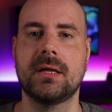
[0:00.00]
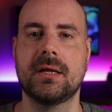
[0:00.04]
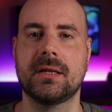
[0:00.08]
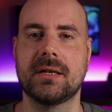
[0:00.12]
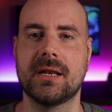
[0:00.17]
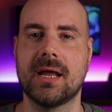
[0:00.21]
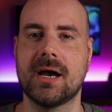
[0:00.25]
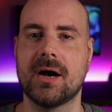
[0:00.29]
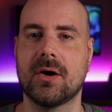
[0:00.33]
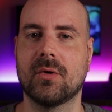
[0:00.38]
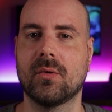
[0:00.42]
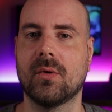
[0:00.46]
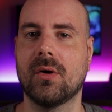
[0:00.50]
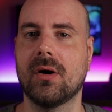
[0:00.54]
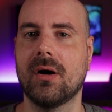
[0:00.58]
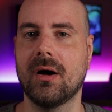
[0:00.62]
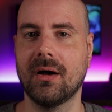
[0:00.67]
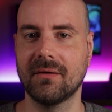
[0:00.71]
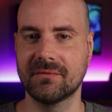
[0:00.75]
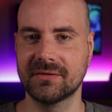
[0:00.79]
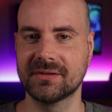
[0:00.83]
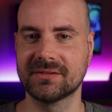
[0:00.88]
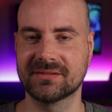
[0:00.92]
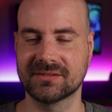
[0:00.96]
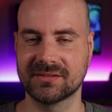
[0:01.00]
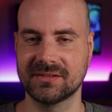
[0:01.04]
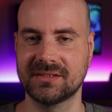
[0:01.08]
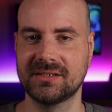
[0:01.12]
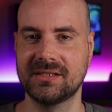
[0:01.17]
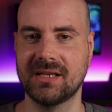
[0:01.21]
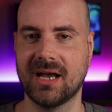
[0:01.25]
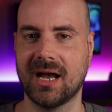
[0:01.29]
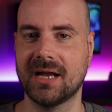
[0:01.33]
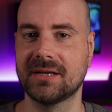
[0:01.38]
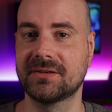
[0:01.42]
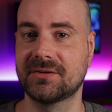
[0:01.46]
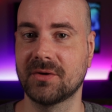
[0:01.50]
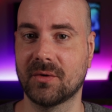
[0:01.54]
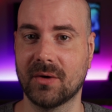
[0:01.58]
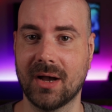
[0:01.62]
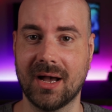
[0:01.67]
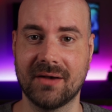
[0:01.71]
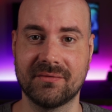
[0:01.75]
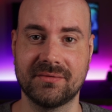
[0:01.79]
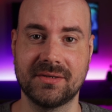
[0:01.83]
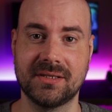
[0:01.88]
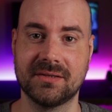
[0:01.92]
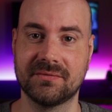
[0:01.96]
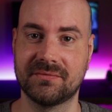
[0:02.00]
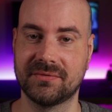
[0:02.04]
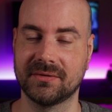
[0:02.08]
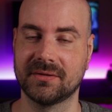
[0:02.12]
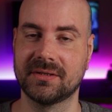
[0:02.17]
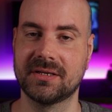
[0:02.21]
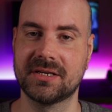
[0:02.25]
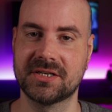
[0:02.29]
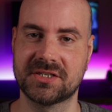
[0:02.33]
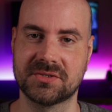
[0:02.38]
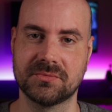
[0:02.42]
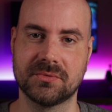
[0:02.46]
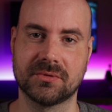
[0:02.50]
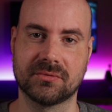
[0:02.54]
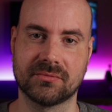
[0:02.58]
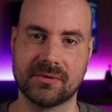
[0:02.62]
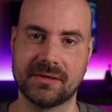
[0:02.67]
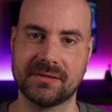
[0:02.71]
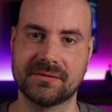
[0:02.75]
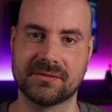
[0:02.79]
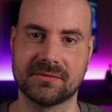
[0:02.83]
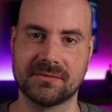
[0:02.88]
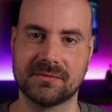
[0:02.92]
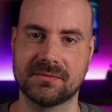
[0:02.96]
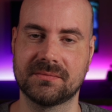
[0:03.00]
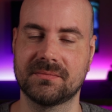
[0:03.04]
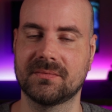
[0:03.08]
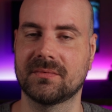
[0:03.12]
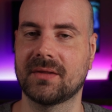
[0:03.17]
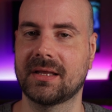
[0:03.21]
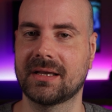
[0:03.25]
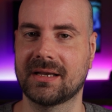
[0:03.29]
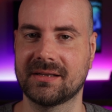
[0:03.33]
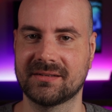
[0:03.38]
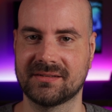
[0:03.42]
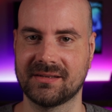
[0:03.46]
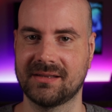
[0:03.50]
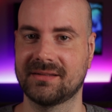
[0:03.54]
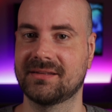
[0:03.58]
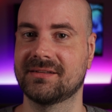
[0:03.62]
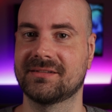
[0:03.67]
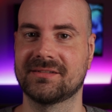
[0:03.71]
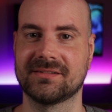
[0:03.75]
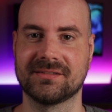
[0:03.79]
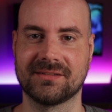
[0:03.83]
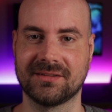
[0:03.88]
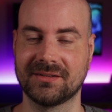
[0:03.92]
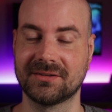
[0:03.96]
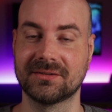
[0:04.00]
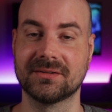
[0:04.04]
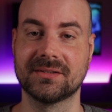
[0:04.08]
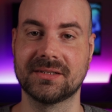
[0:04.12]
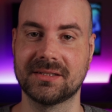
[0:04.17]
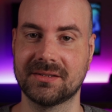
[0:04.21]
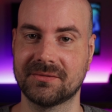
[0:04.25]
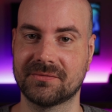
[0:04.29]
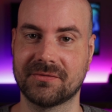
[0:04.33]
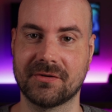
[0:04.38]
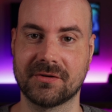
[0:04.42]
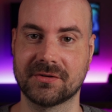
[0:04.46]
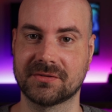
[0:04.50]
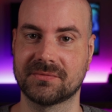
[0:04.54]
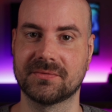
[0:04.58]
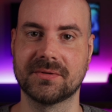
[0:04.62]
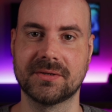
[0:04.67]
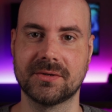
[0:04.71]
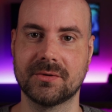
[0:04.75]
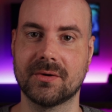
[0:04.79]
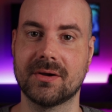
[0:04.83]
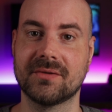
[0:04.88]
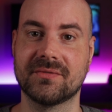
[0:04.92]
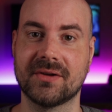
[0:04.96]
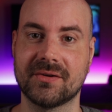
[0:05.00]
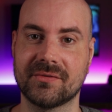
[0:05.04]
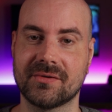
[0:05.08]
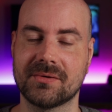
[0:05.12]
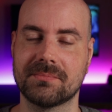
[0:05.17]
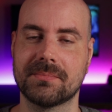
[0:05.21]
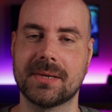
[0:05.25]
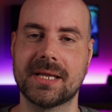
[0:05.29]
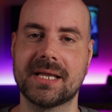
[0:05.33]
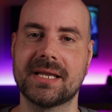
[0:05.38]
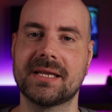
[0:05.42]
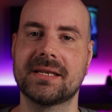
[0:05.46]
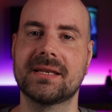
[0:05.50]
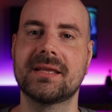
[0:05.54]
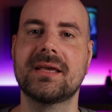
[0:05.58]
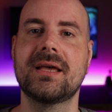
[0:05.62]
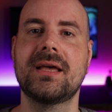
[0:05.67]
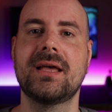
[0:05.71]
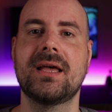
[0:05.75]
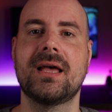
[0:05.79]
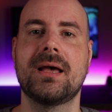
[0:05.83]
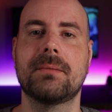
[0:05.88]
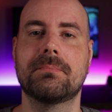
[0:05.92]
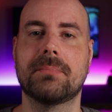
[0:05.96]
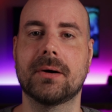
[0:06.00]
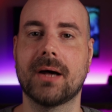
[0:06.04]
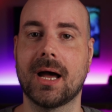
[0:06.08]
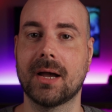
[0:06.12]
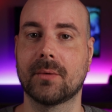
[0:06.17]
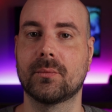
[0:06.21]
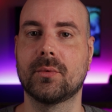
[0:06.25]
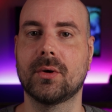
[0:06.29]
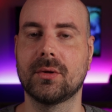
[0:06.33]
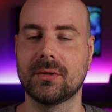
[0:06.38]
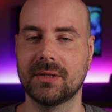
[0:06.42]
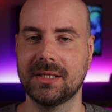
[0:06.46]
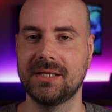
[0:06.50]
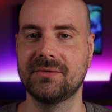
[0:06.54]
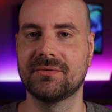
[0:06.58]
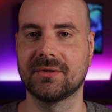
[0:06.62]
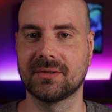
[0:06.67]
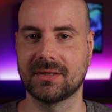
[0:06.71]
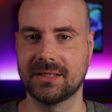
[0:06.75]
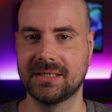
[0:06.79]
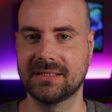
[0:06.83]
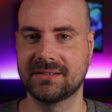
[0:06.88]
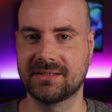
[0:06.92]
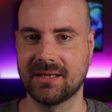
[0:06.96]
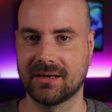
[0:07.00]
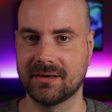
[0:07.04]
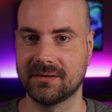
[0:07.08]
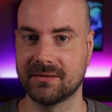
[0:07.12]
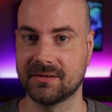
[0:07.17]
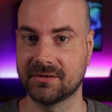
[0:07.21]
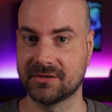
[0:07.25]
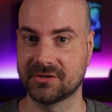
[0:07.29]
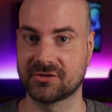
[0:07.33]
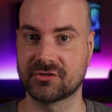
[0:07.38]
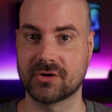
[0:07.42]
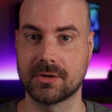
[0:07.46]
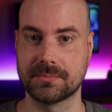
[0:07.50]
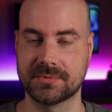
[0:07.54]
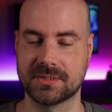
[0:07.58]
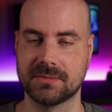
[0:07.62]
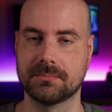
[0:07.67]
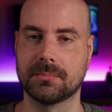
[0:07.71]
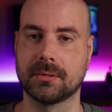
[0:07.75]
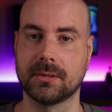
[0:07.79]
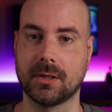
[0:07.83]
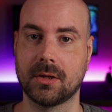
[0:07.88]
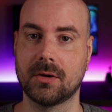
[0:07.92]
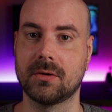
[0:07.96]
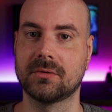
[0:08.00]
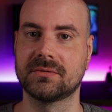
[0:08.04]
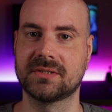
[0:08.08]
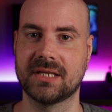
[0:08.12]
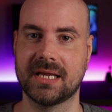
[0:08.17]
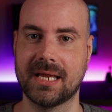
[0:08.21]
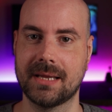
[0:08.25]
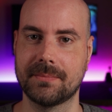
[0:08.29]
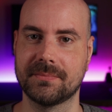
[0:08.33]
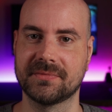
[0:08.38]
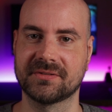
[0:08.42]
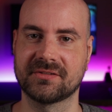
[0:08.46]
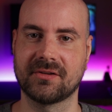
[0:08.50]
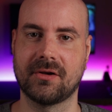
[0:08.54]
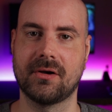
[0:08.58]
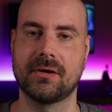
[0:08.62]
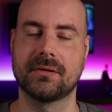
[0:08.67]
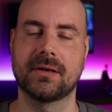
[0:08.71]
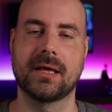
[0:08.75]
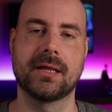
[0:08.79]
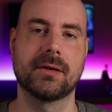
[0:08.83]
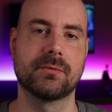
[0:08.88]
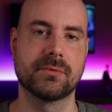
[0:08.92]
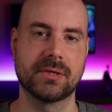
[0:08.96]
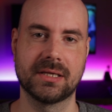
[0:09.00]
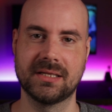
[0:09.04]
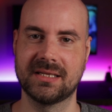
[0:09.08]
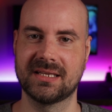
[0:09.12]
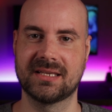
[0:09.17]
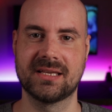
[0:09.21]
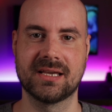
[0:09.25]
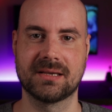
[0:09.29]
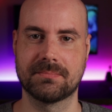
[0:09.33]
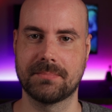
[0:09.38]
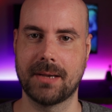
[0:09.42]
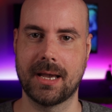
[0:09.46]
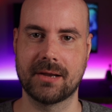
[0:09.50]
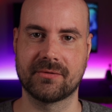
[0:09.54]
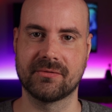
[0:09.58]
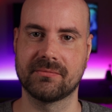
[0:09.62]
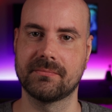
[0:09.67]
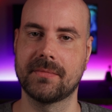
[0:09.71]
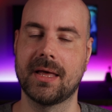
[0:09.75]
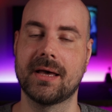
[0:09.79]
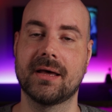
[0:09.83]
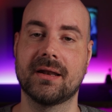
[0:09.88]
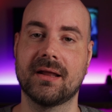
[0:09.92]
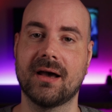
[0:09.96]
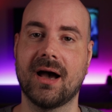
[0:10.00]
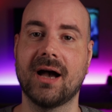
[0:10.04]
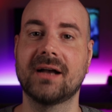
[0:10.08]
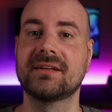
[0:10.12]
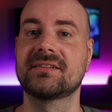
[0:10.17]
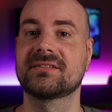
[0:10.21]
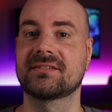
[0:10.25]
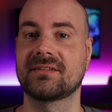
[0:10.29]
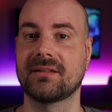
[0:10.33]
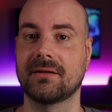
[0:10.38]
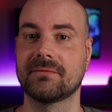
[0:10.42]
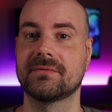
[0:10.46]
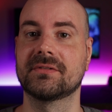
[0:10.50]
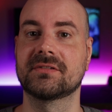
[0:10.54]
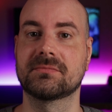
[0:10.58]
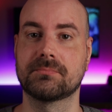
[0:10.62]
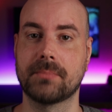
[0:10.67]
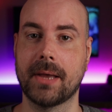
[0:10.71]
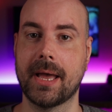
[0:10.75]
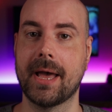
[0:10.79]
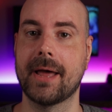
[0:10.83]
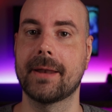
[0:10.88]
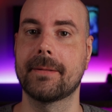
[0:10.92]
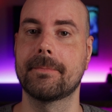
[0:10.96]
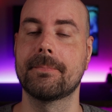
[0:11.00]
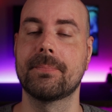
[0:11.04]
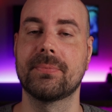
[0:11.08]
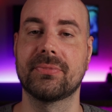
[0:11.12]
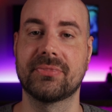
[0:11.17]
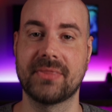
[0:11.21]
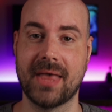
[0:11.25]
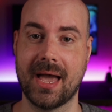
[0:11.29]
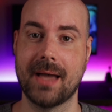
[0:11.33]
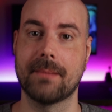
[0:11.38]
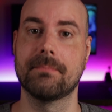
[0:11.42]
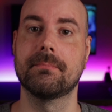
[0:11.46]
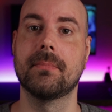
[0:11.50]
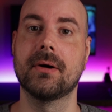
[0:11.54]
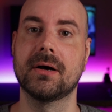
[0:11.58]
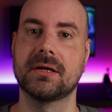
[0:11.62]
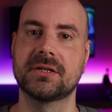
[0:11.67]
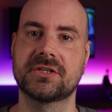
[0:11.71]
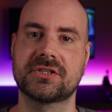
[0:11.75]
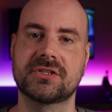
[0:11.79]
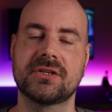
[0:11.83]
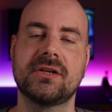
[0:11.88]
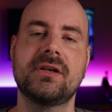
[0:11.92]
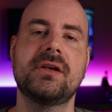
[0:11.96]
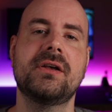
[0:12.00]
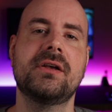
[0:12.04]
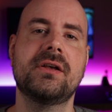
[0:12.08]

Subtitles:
Now, obviously, I don't have any affiliation with Razer. Like I said, this is literally the first video I've ever made, but I will leave a link down in the description below to Amazon. I don't get any kickback from that. I just love this pad that much.